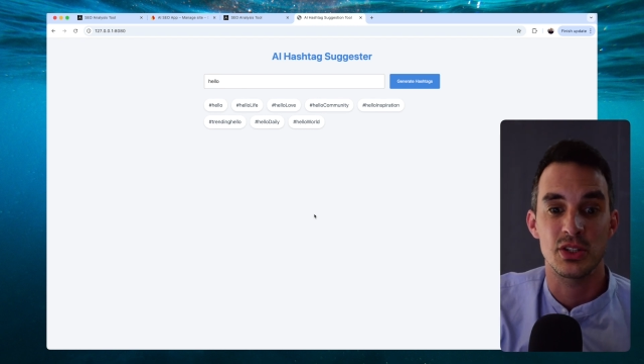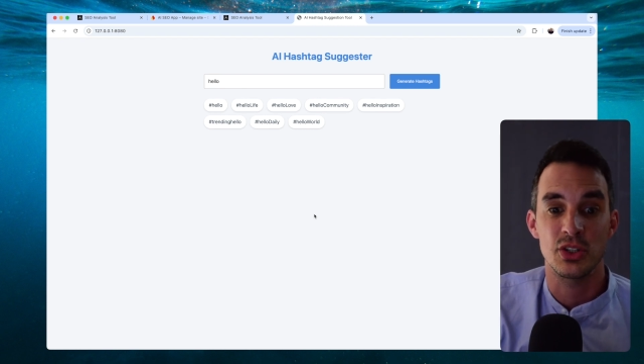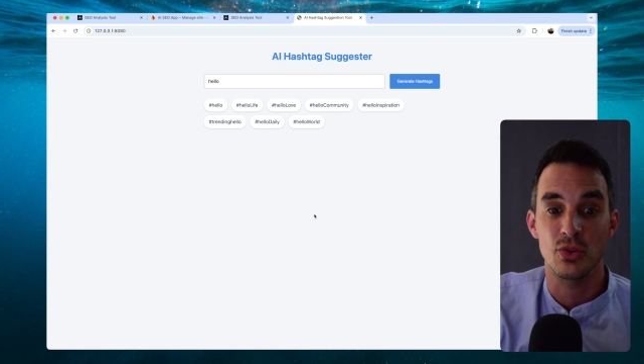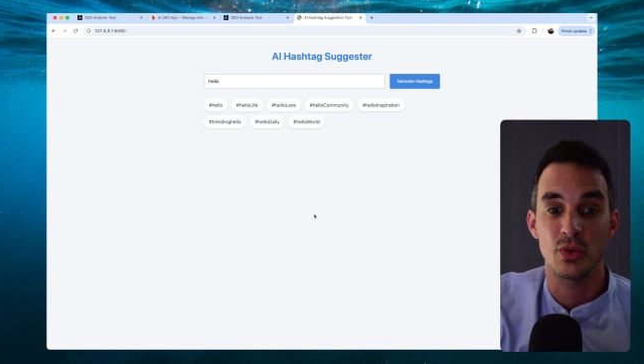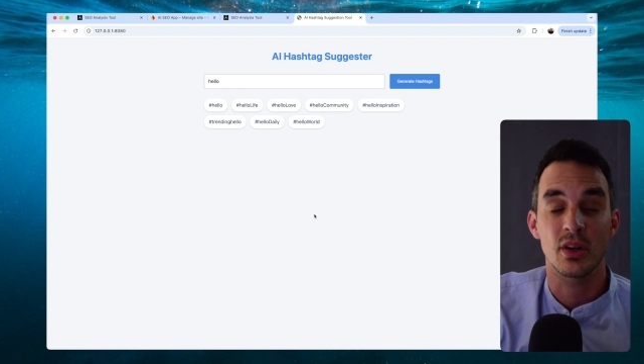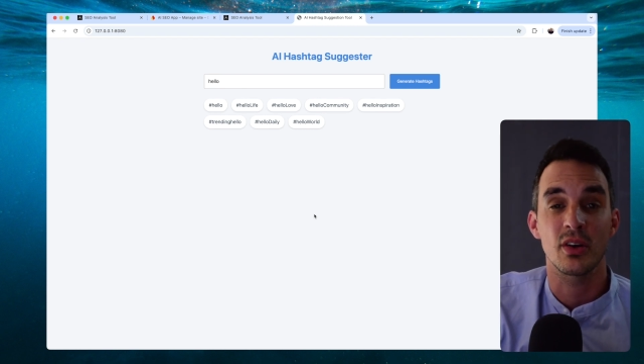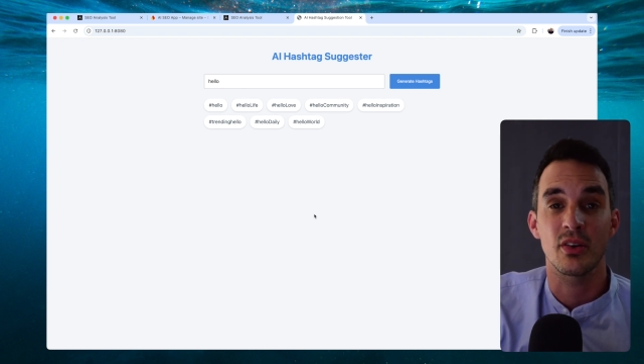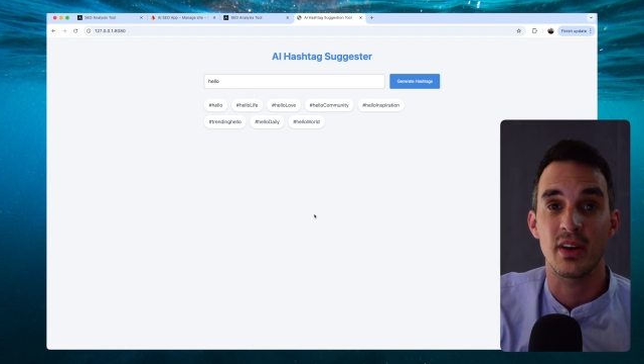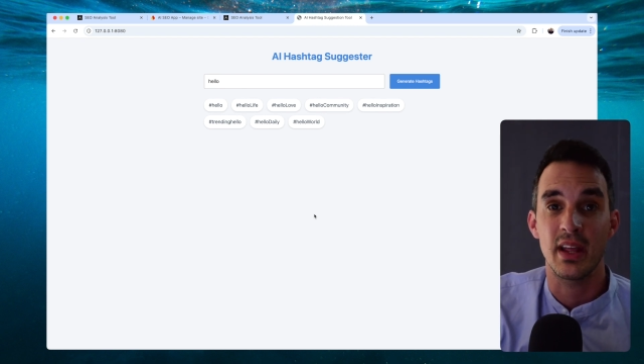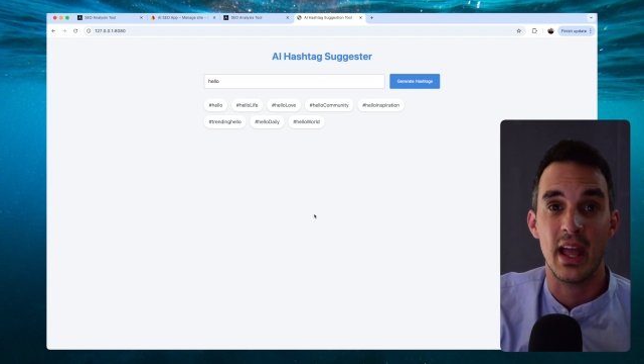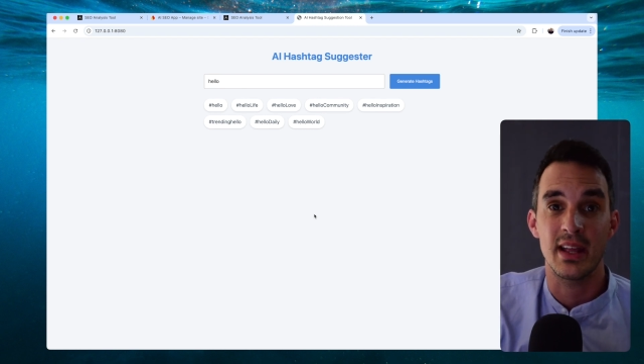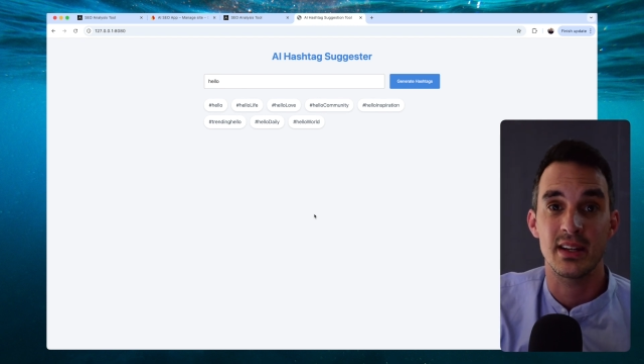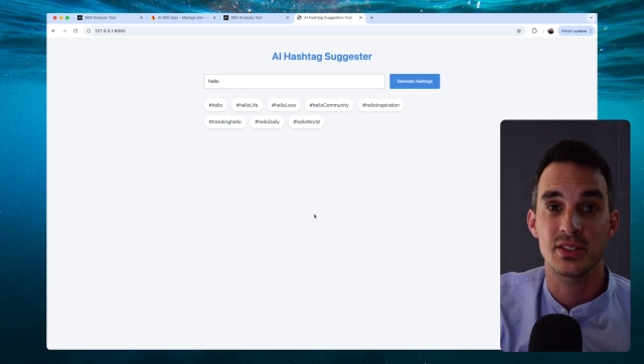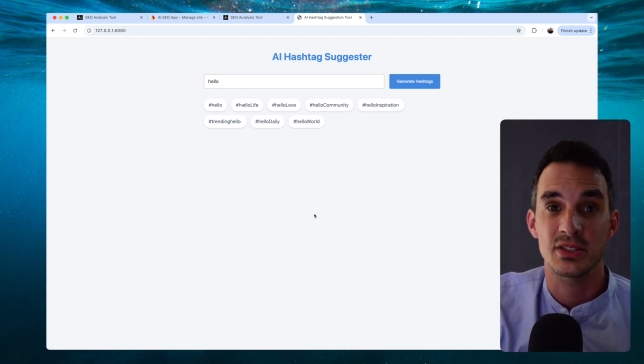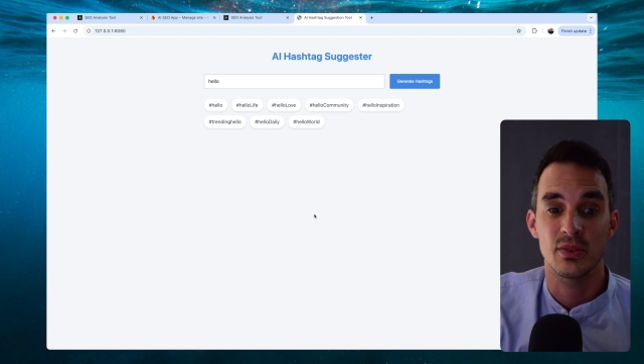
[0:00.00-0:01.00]
you can
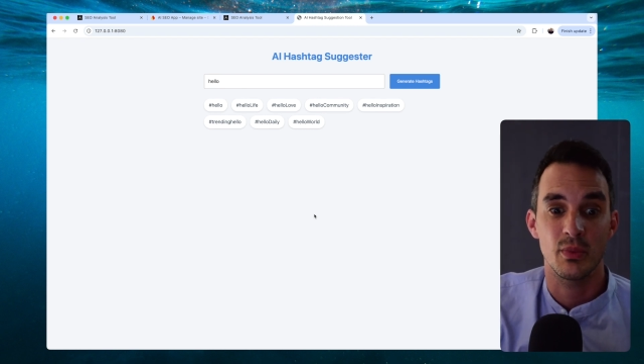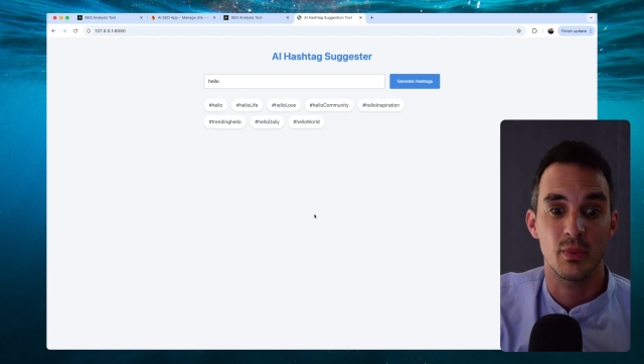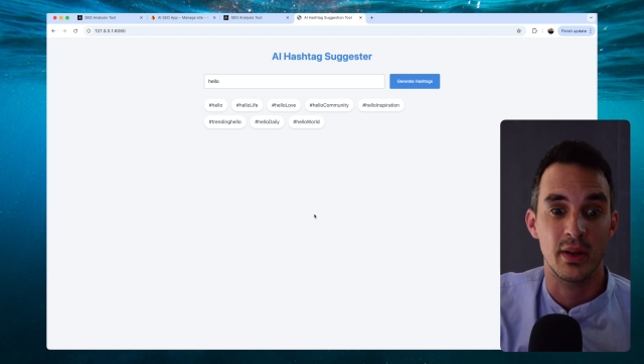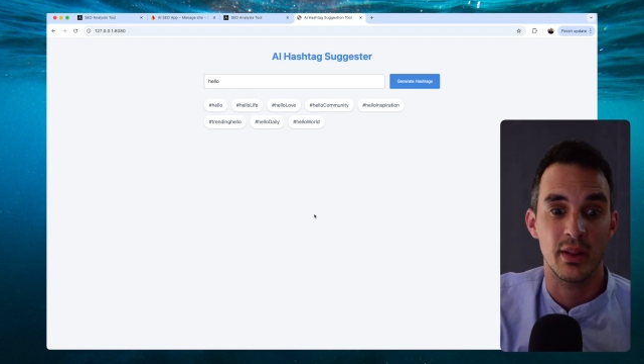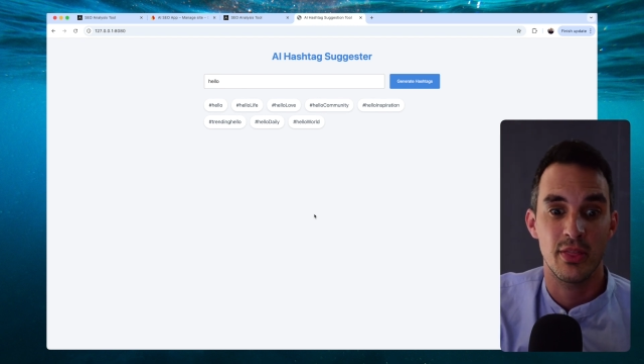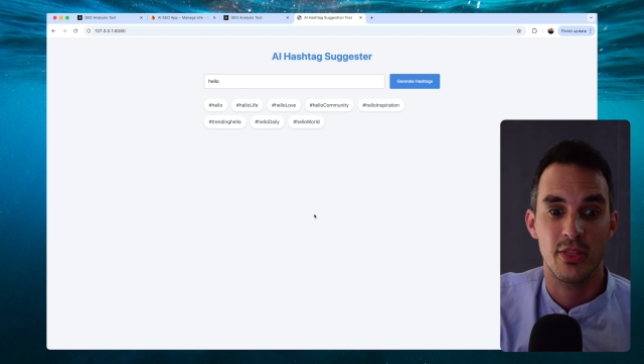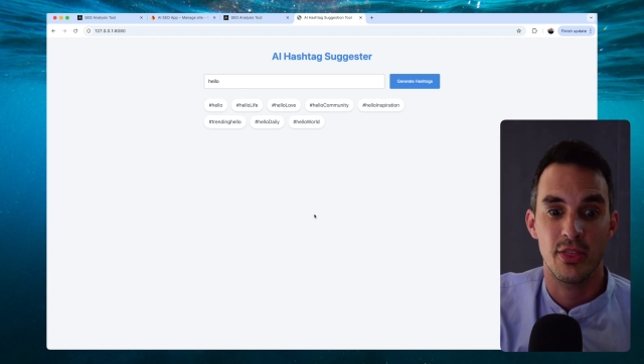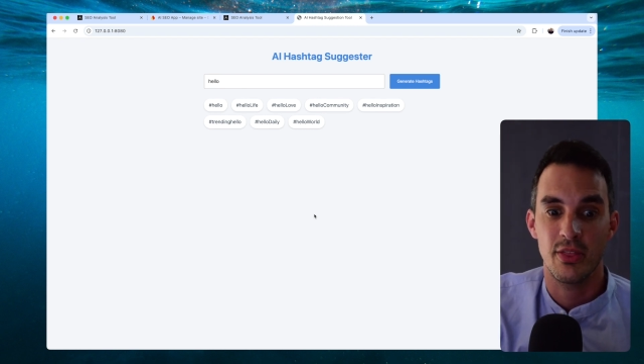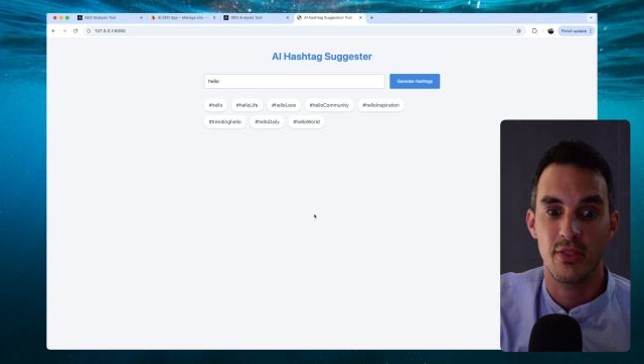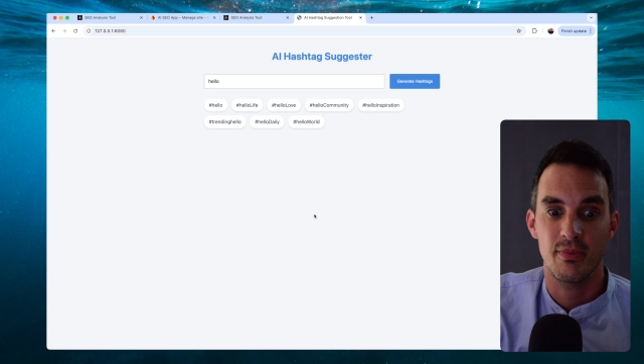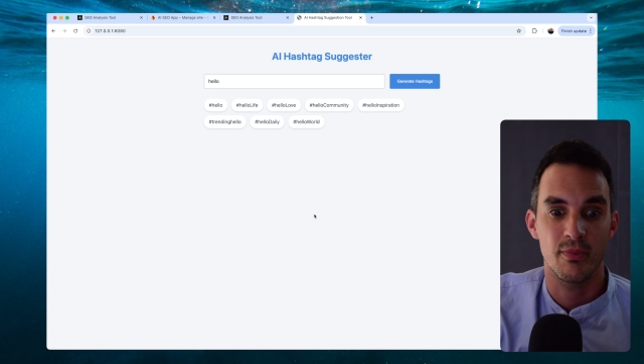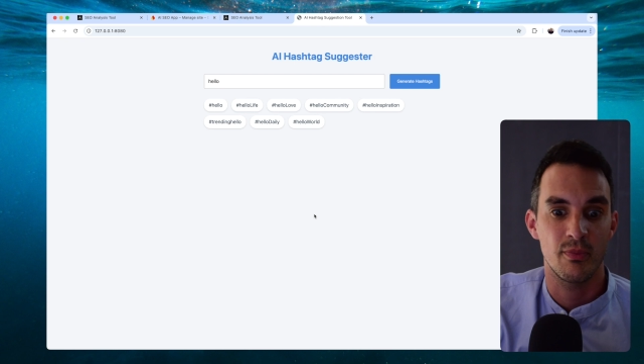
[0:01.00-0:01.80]
create with